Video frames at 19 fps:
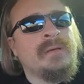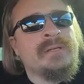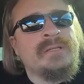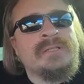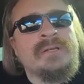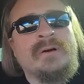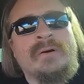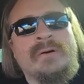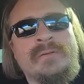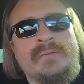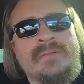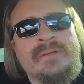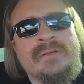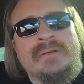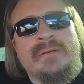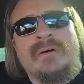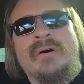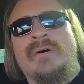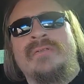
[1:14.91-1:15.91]
So all
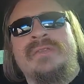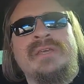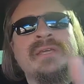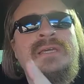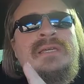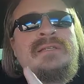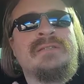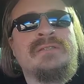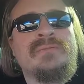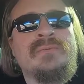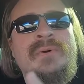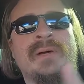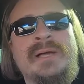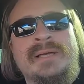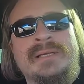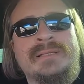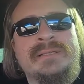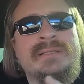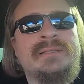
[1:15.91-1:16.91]
the
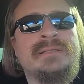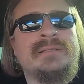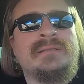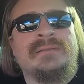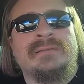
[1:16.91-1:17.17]
east-west,